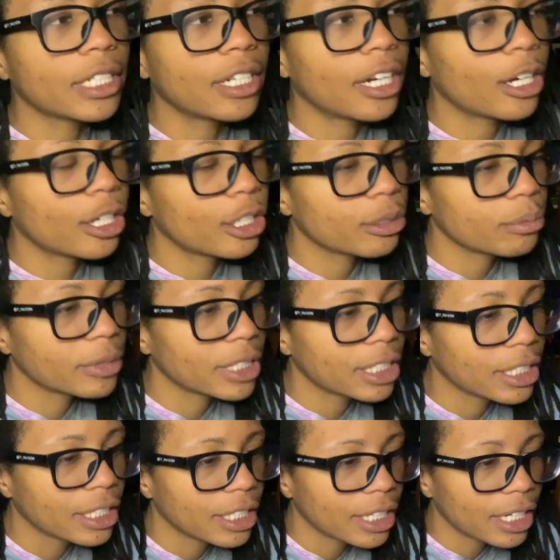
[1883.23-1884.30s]

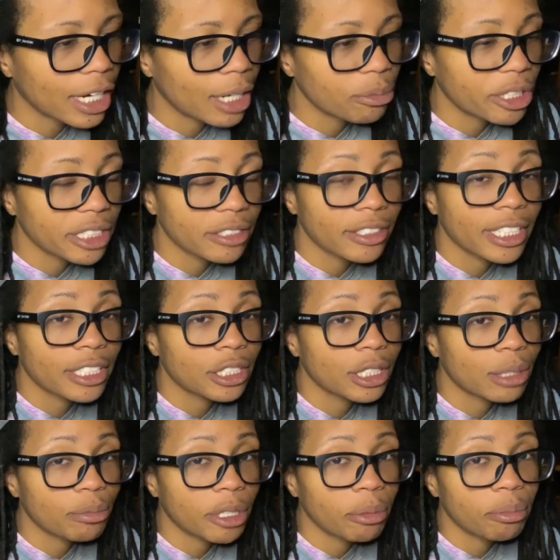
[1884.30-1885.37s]
I'm also catching
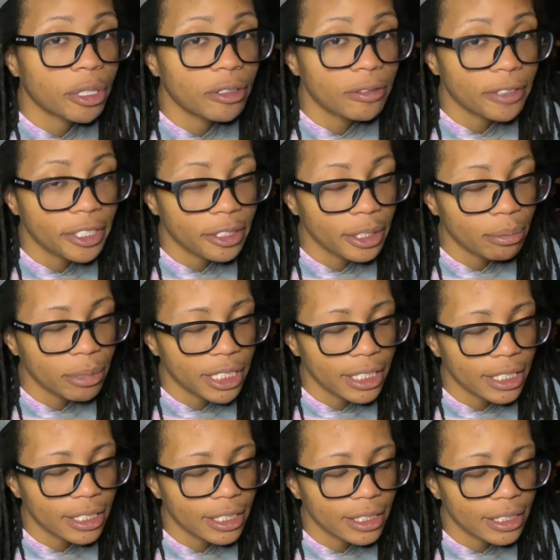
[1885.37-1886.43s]
up on Bow Fury
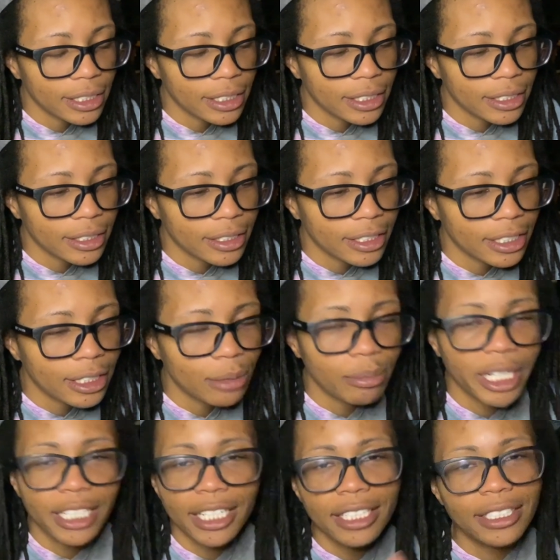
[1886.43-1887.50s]
because it's
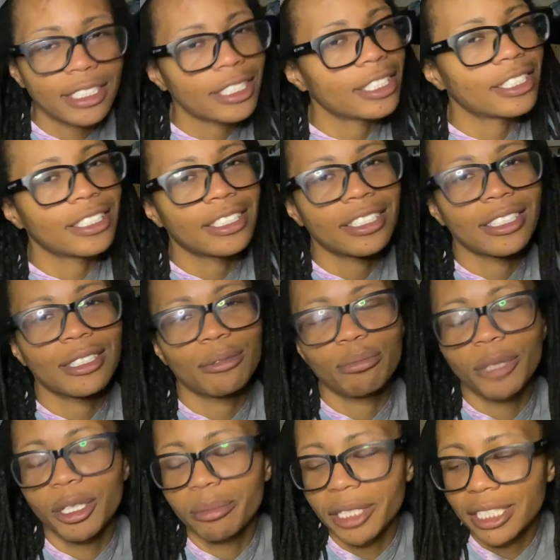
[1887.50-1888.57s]
my nesting
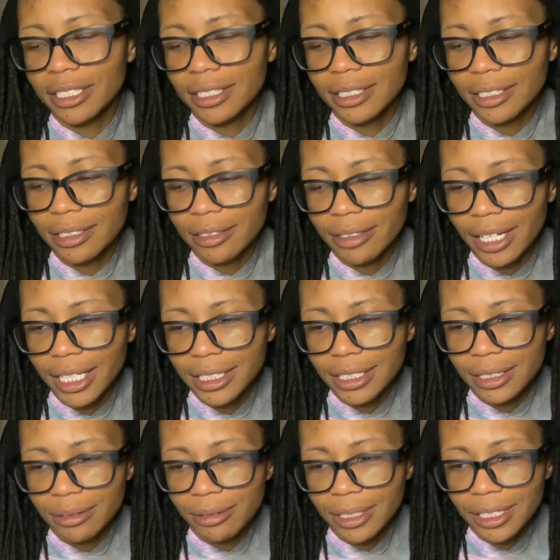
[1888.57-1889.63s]
moment, so I
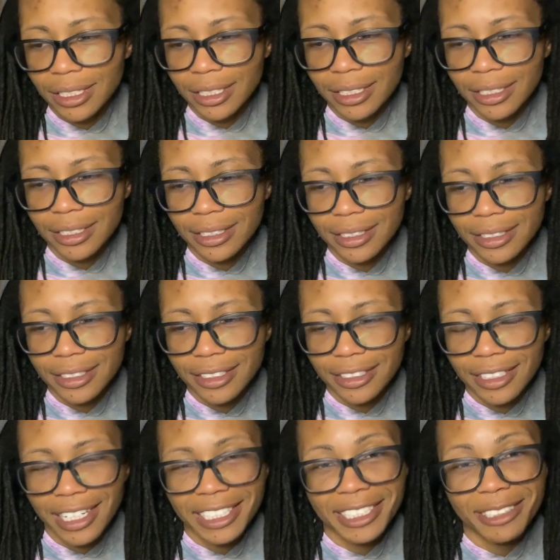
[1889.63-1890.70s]
just wanna
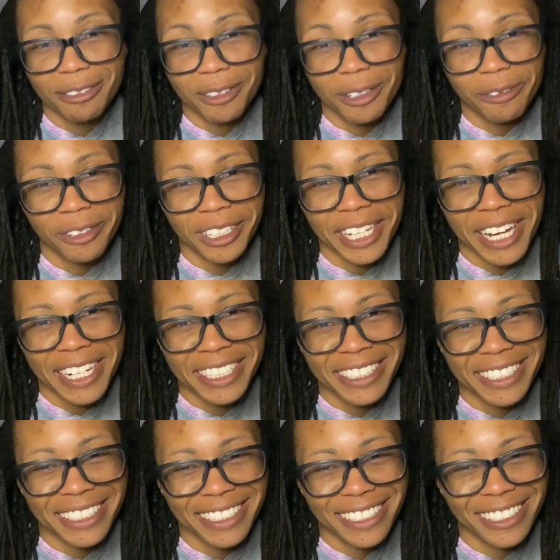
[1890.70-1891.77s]

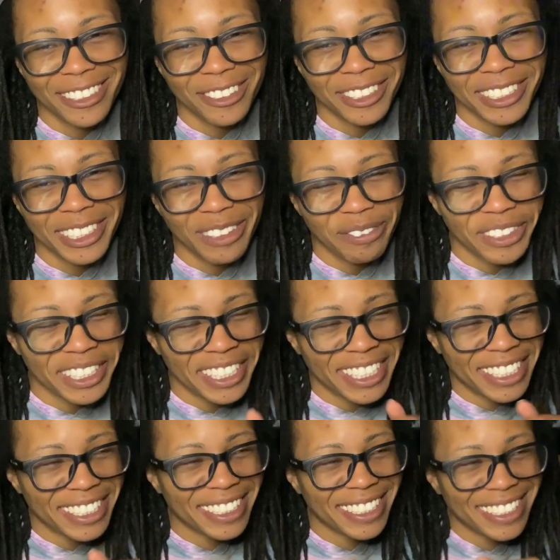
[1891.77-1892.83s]
relax and enjoy something
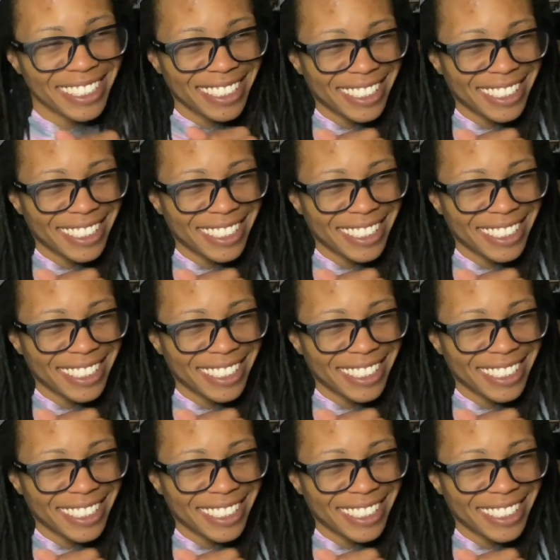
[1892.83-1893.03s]
nice.